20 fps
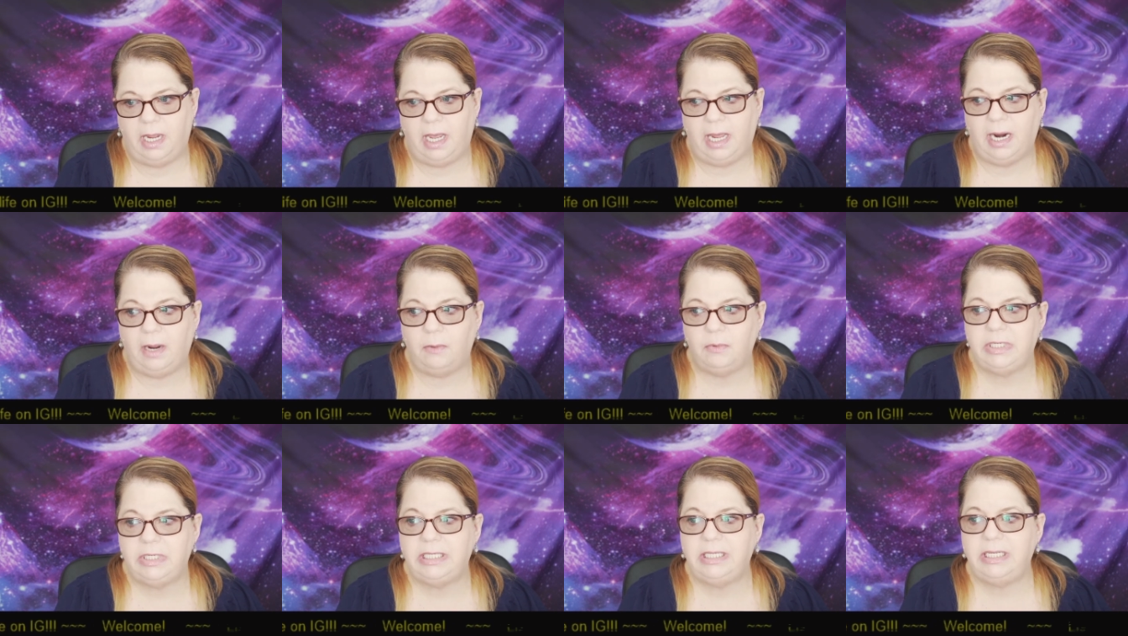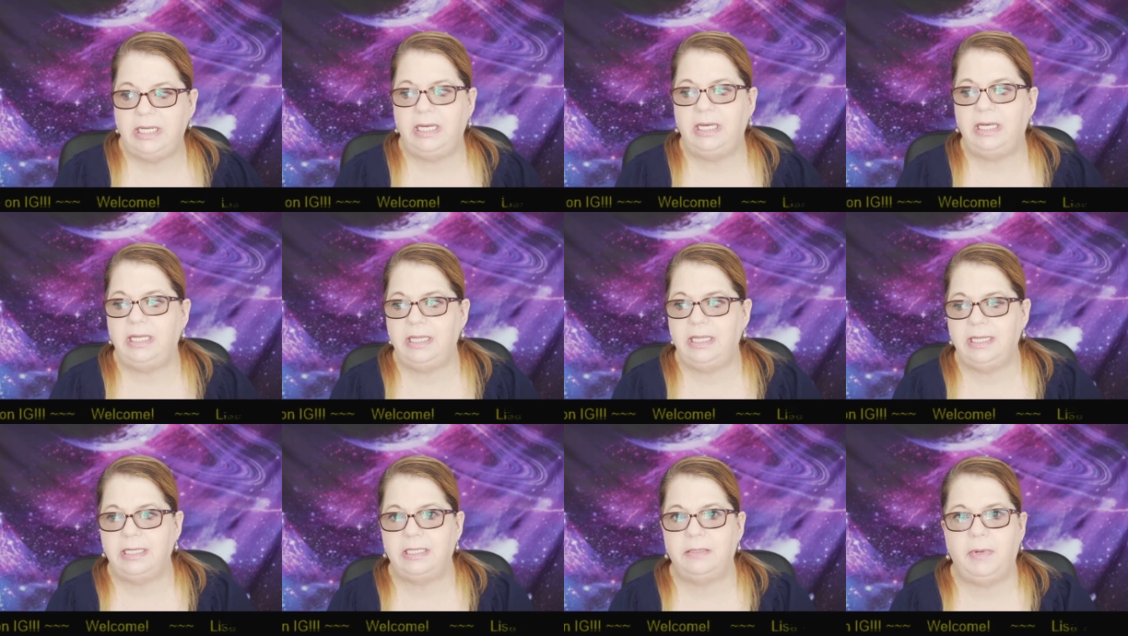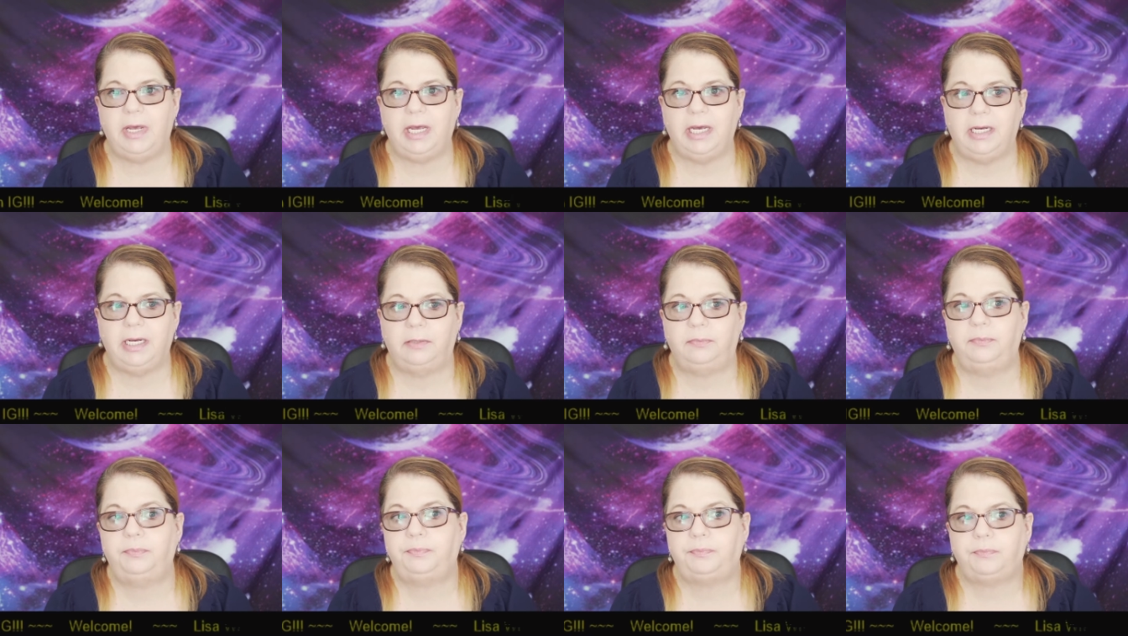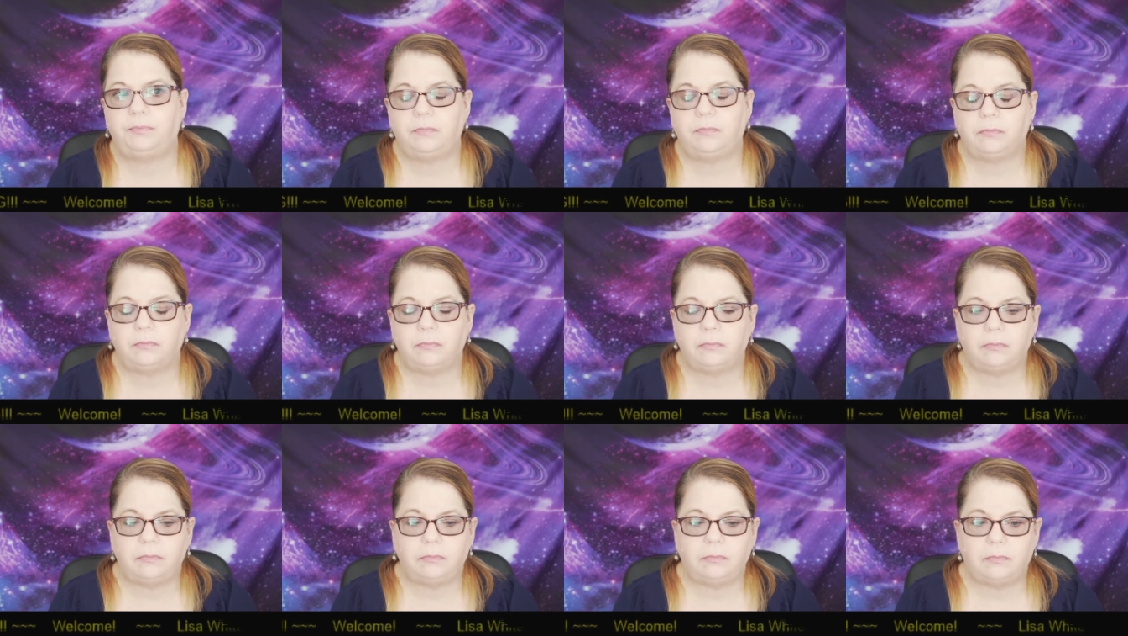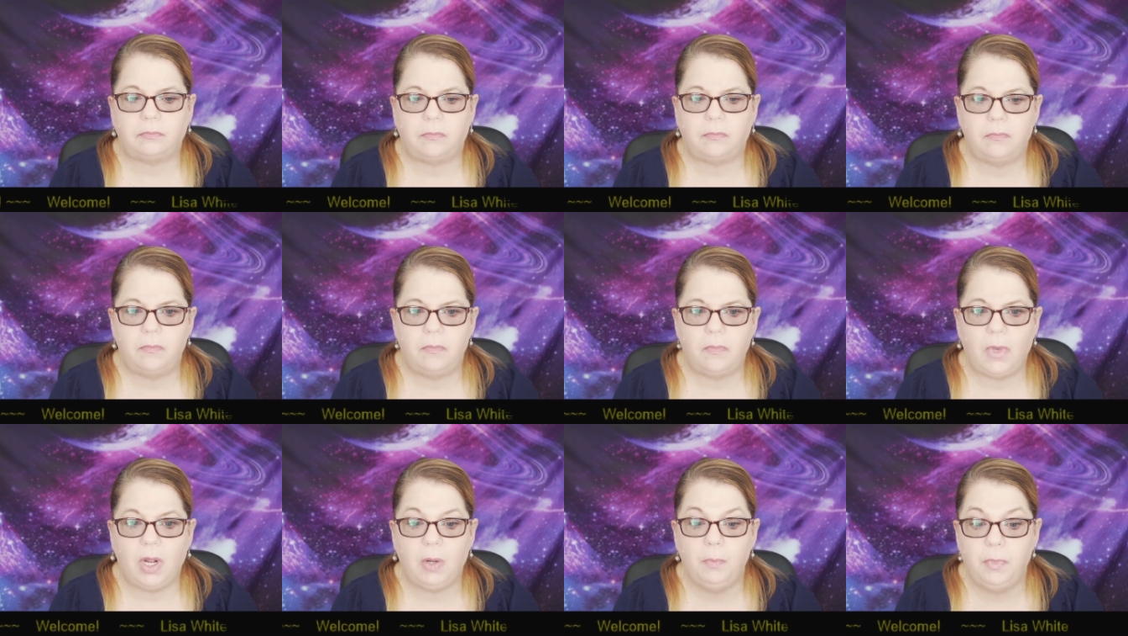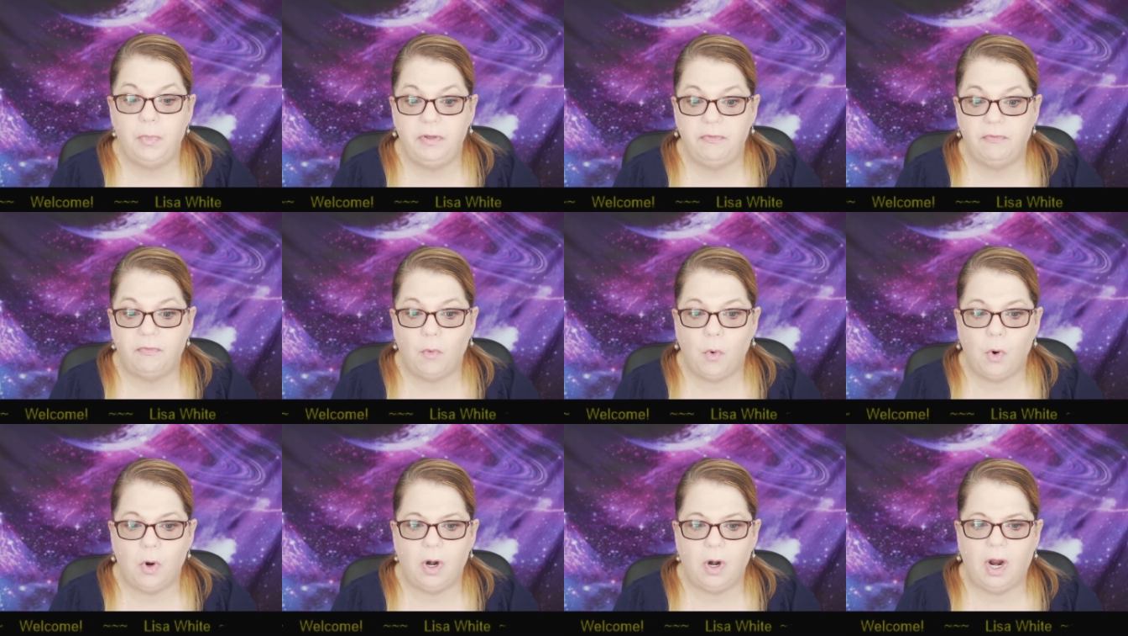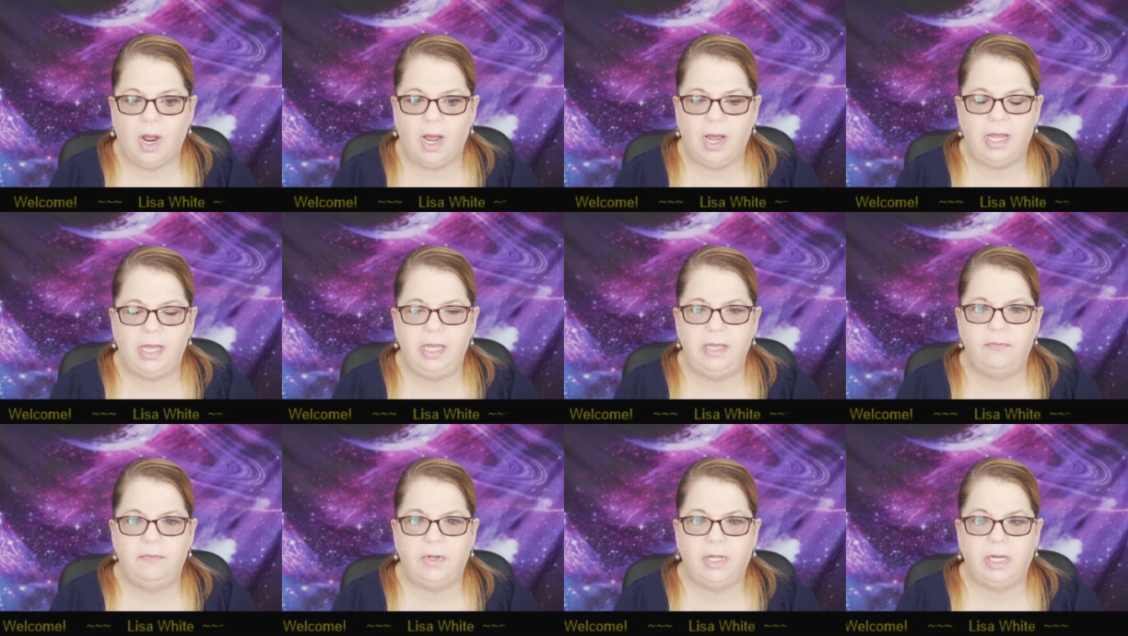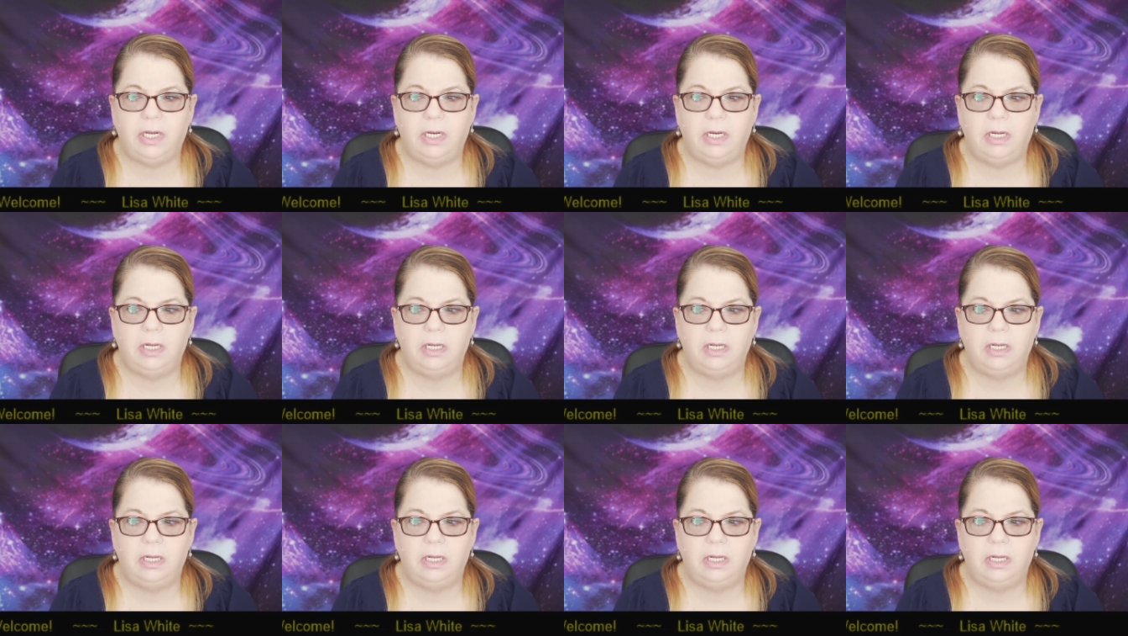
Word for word: and I was seeing this man before I even